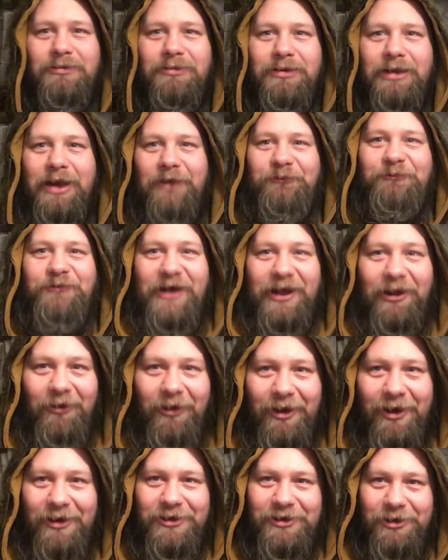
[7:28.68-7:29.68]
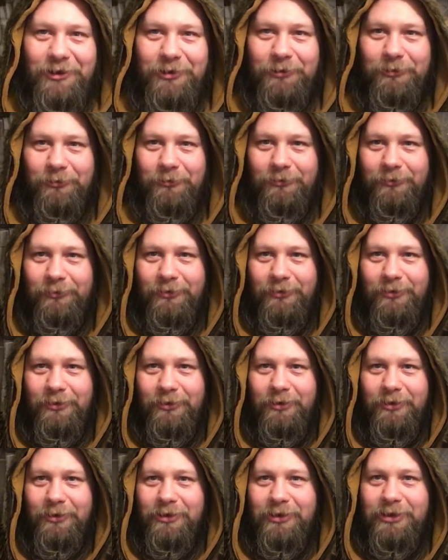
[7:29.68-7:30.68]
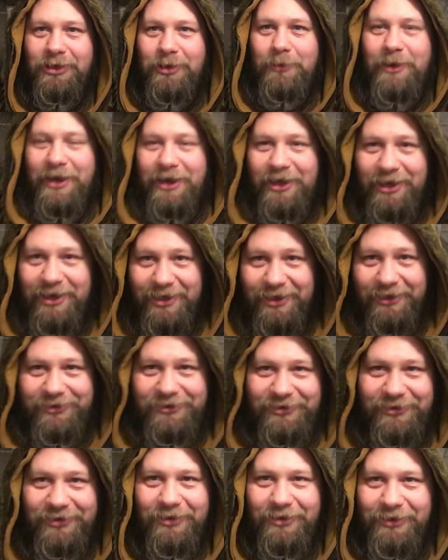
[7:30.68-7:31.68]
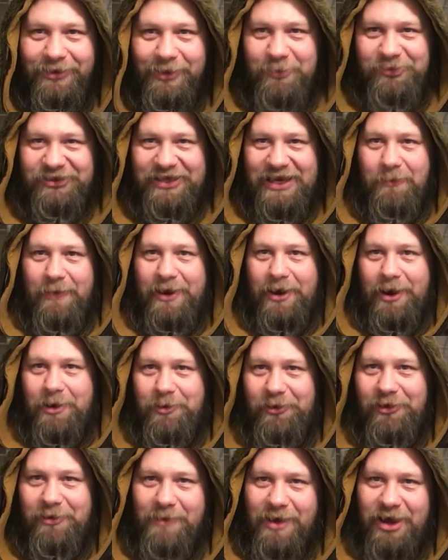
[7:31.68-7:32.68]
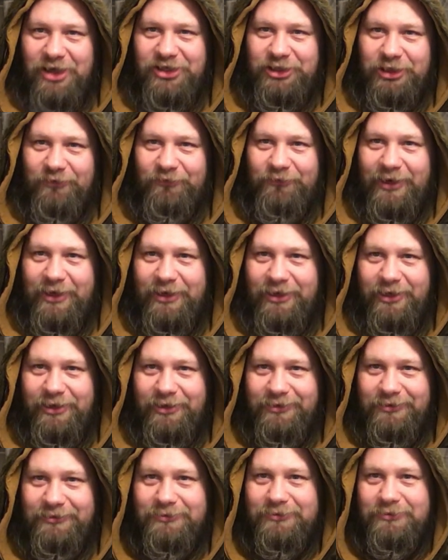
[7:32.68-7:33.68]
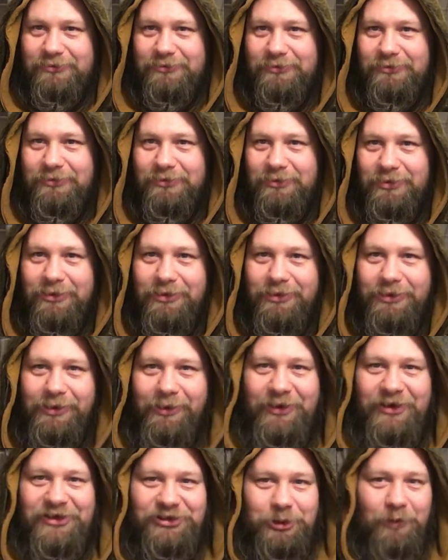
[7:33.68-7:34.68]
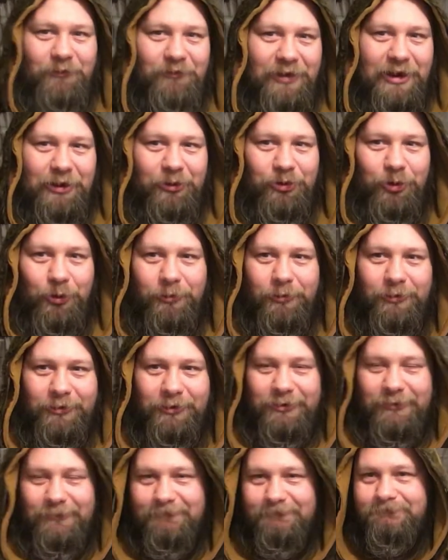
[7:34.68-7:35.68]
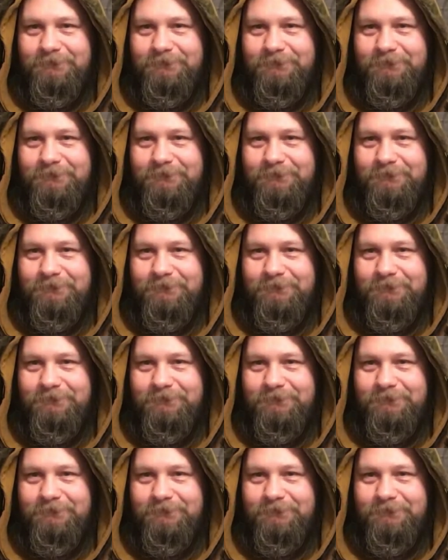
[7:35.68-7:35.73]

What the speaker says: It fell on you. You idiot. You stand right under the monster you're fighting. You deserve that, Thor.